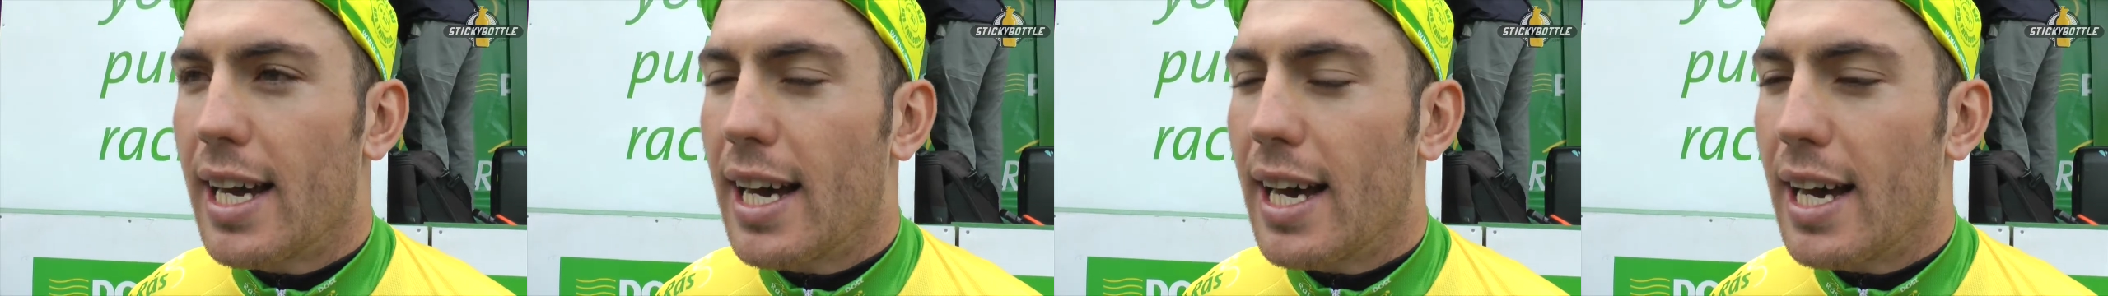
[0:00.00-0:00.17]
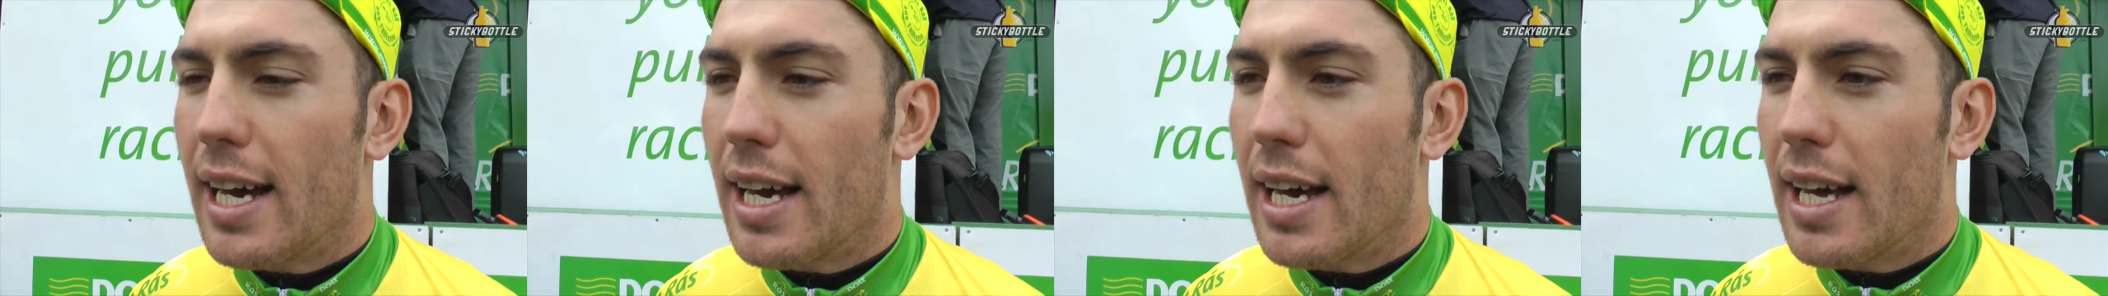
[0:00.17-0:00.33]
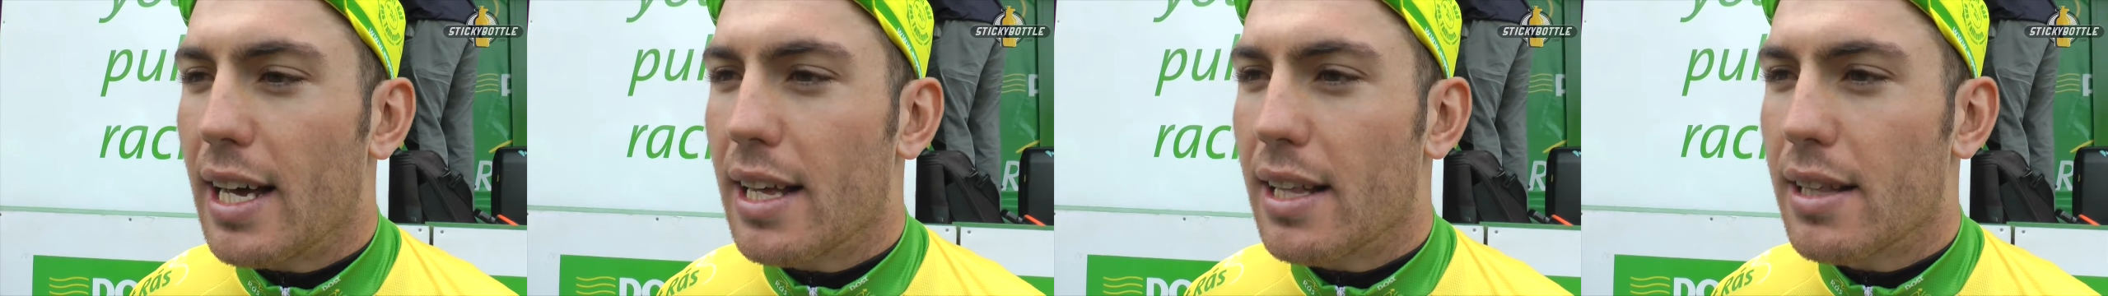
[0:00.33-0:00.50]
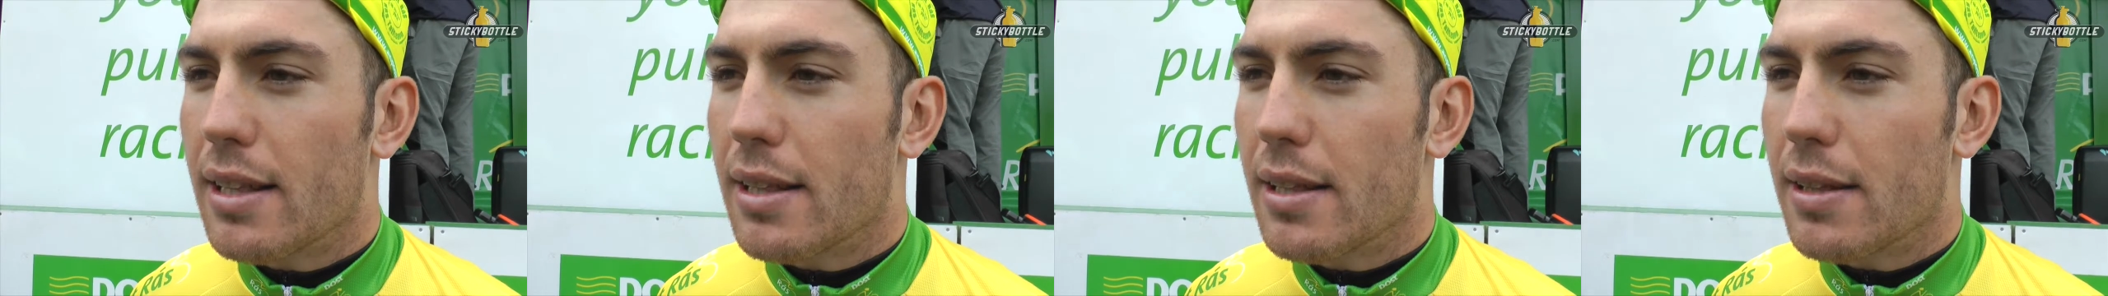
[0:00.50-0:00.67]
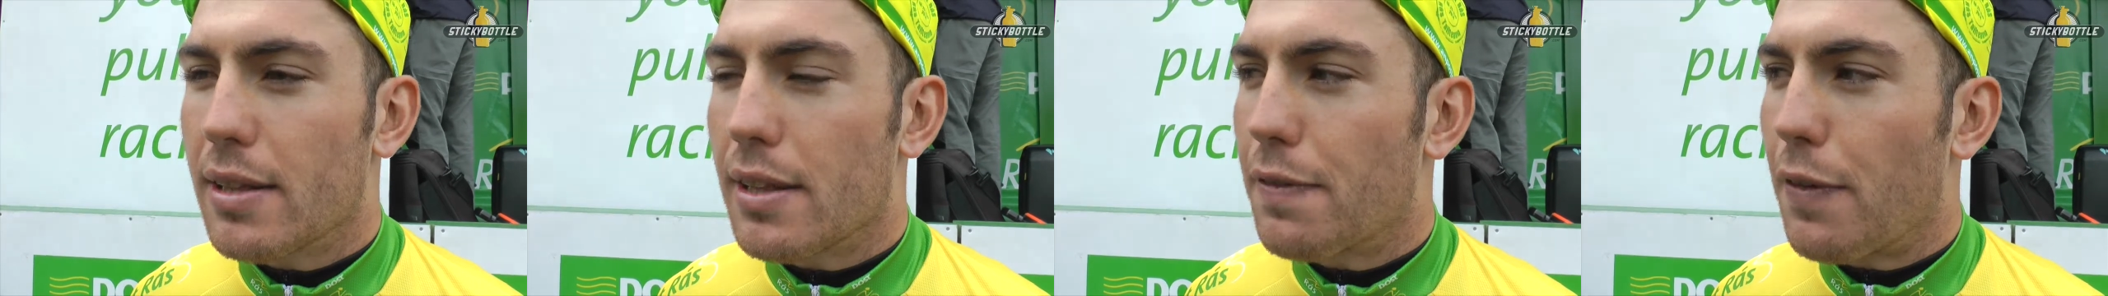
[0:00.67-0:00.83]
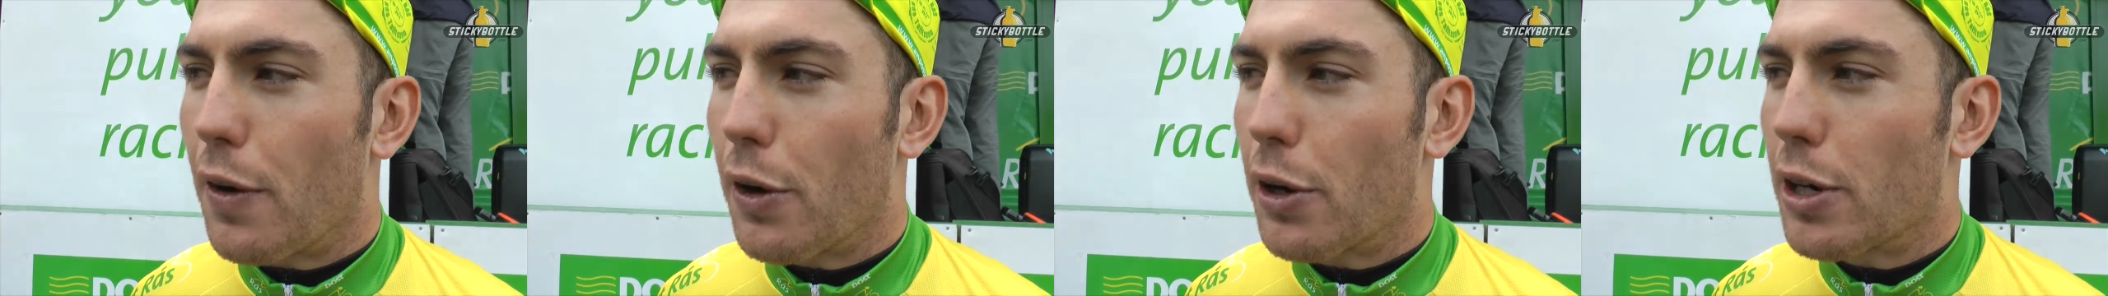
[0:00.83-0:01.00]

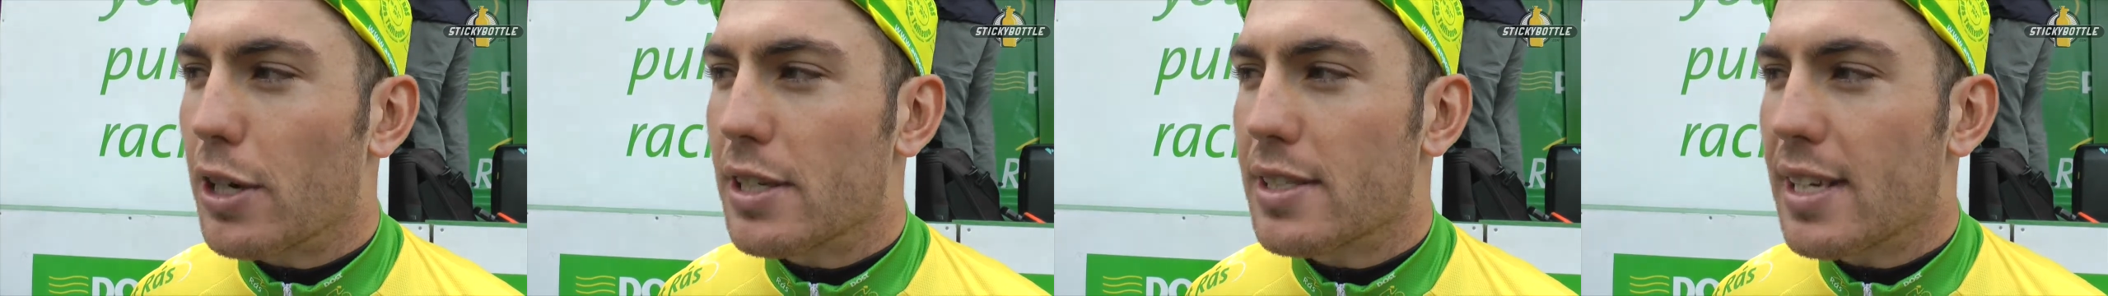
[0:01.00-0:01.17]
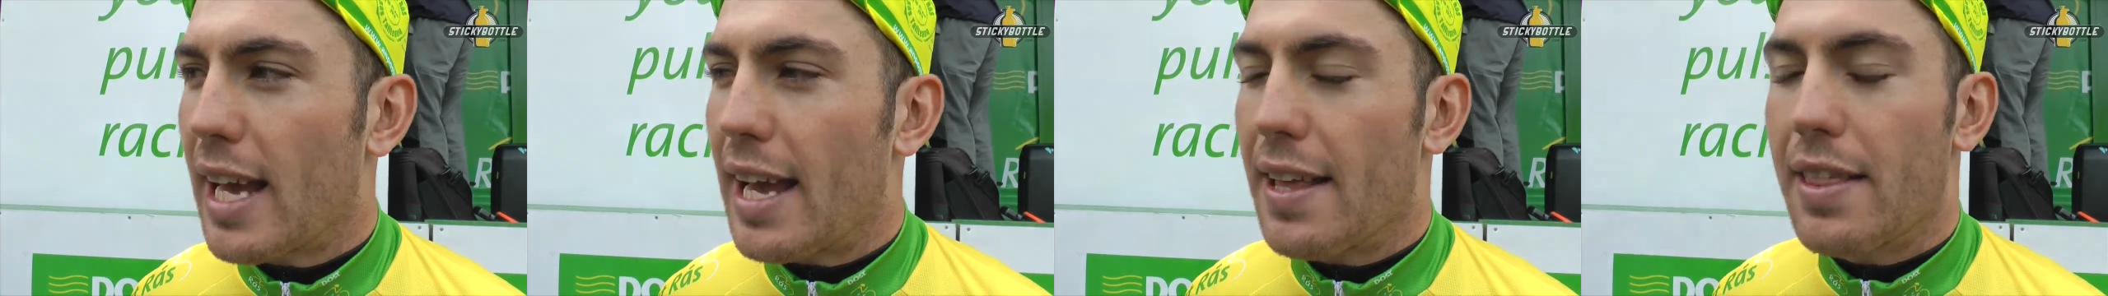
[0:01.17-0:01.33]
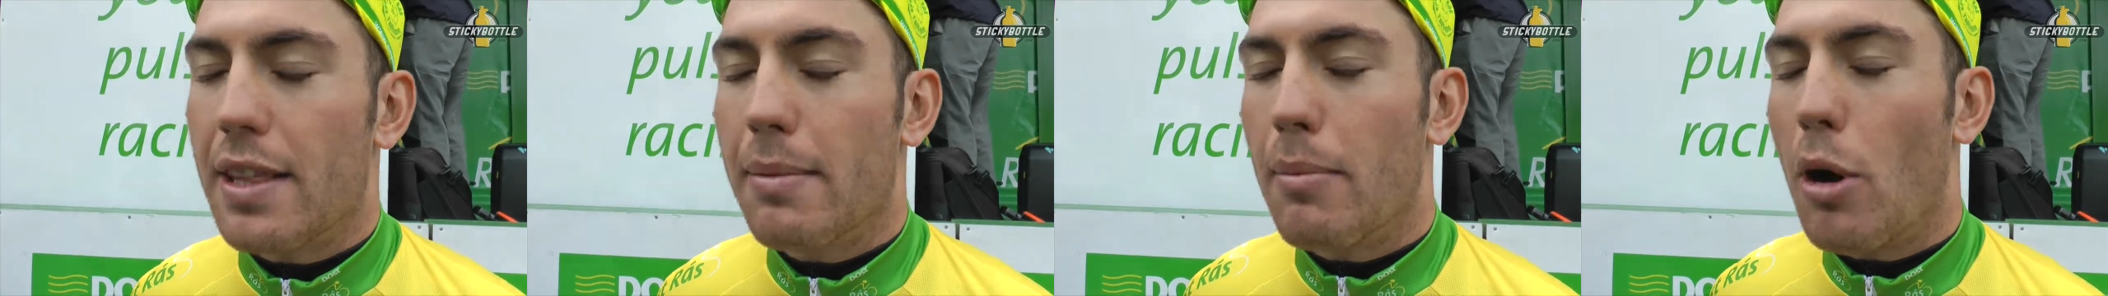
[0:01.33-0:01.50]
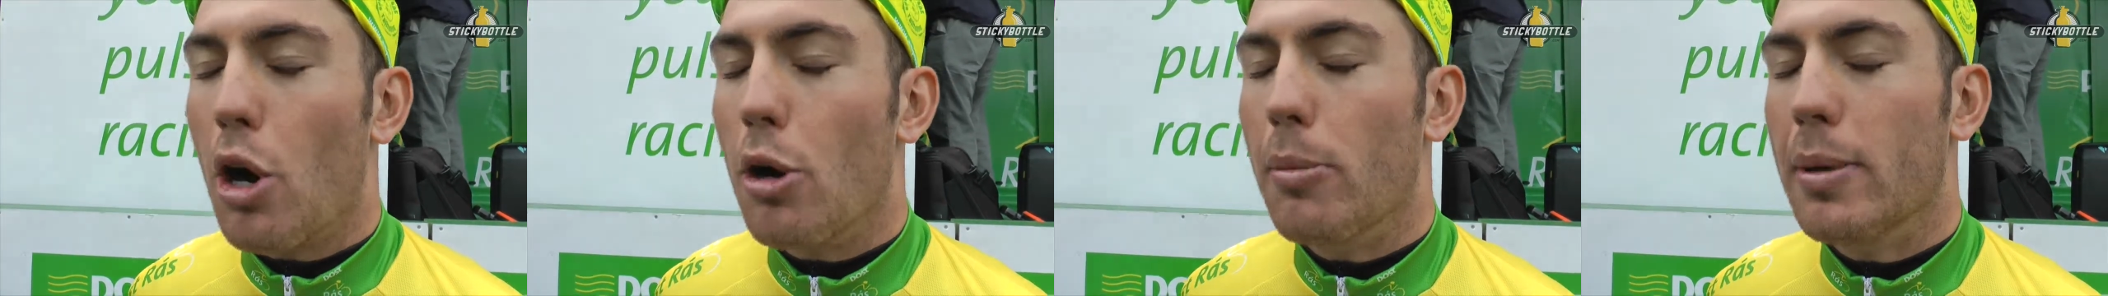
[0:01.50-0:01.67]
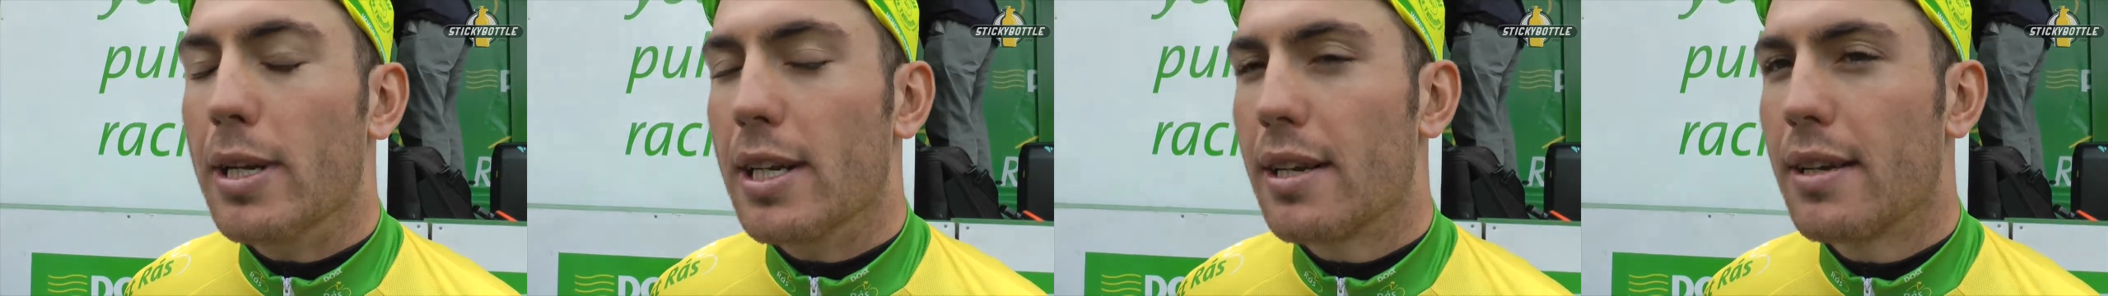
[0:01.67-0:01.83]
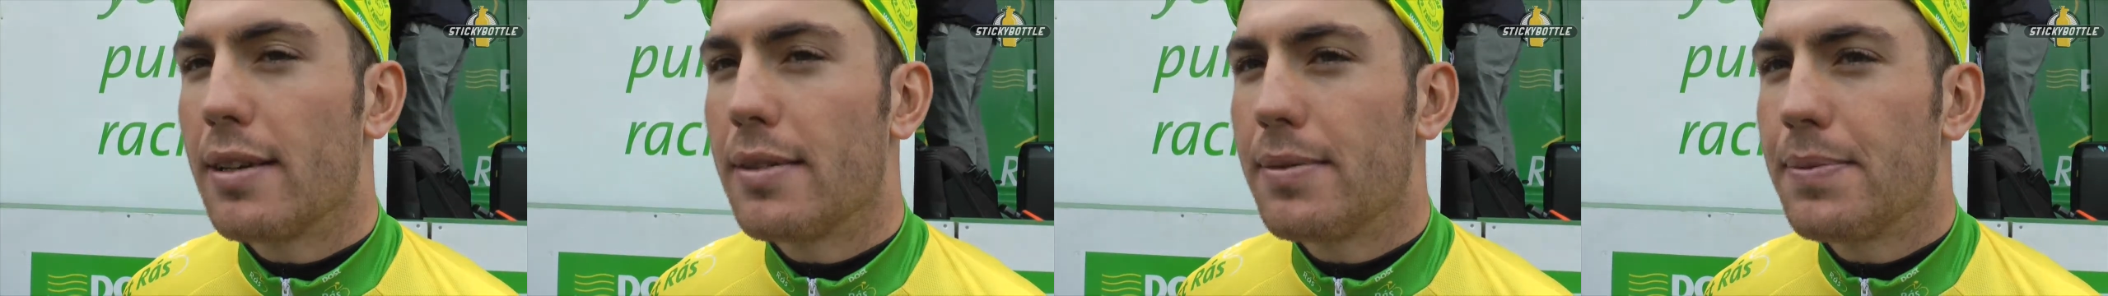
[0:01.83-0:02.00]
the focus at the
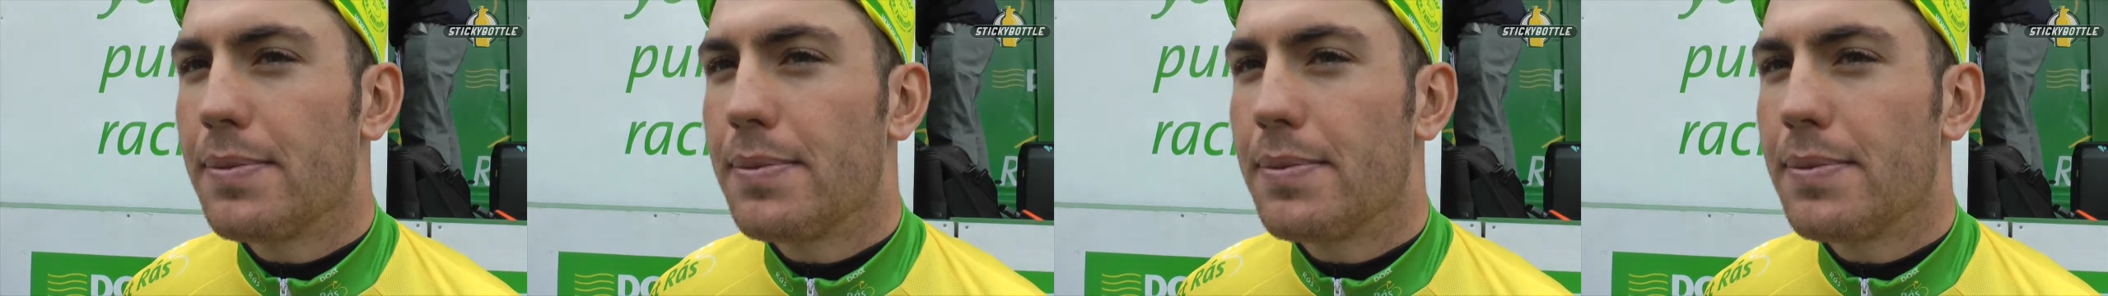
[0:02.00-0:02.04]
moment.